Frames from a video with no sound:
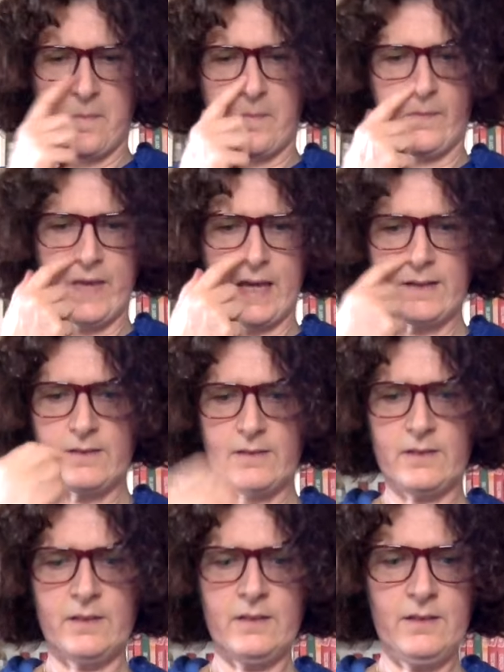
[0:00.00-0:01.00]

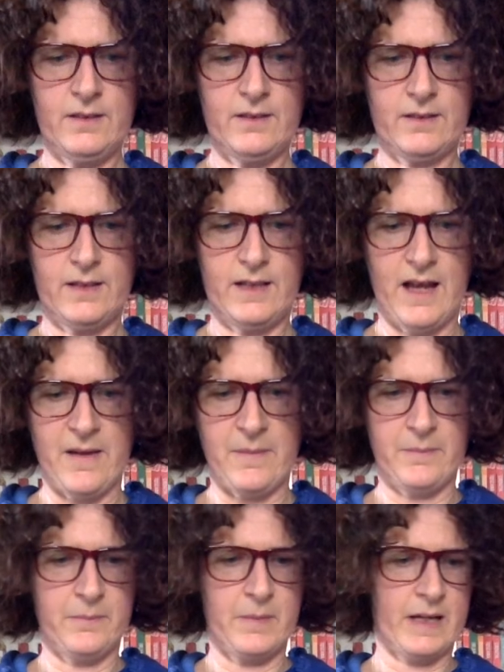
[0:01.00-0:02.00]
Next
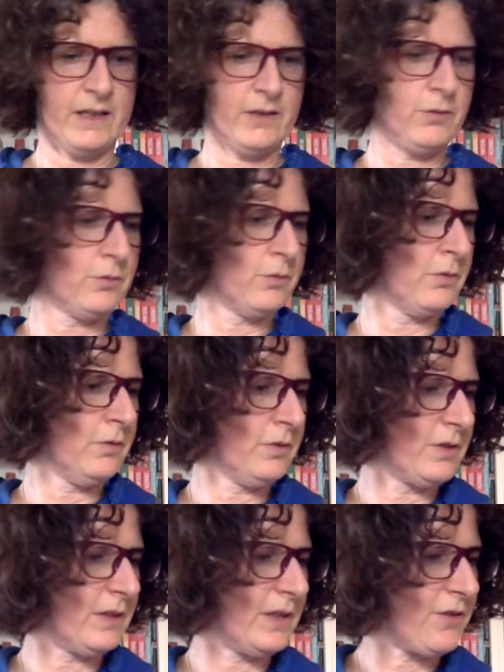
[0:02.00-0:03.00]
come my 2
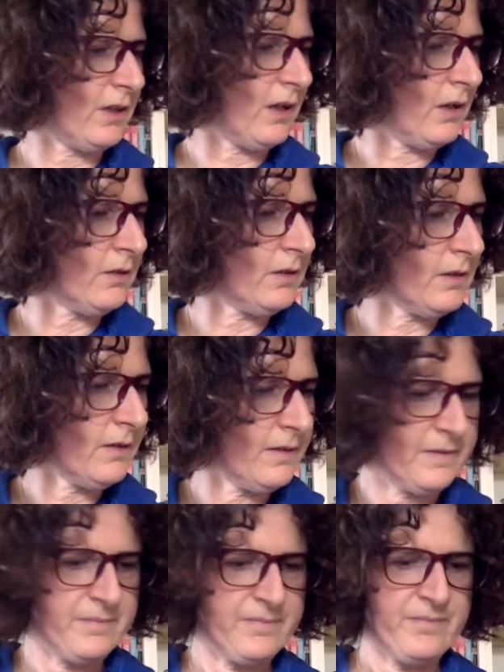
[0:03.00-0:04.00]
stitch along.
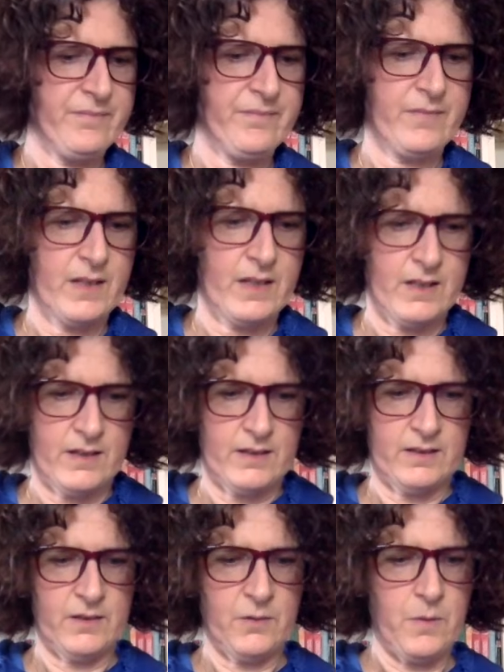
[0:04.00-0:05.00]

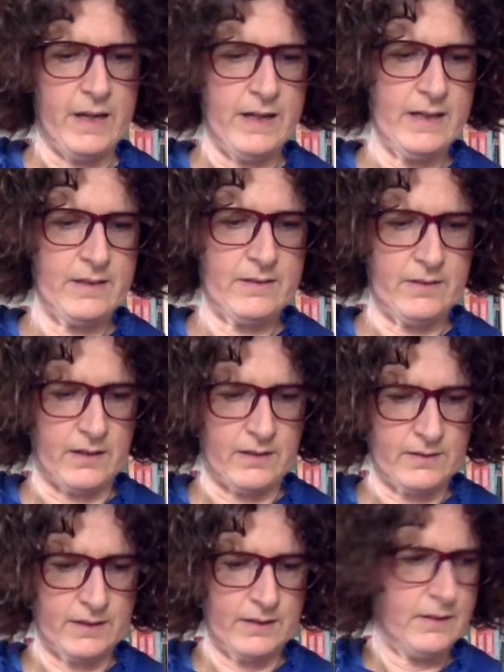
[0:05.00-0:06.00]
The one I
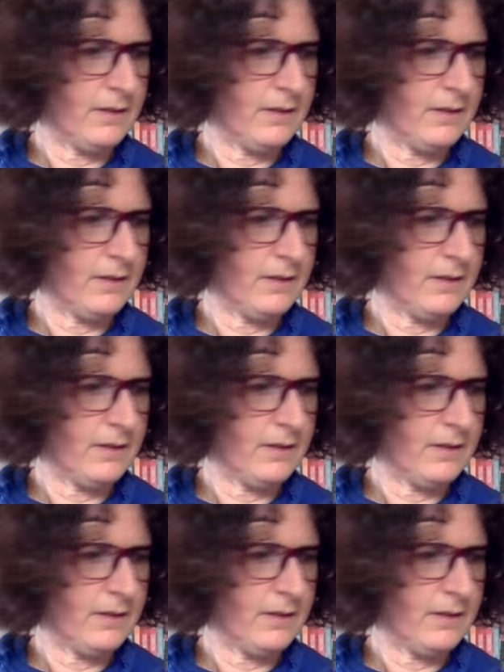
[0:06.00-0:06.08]
started,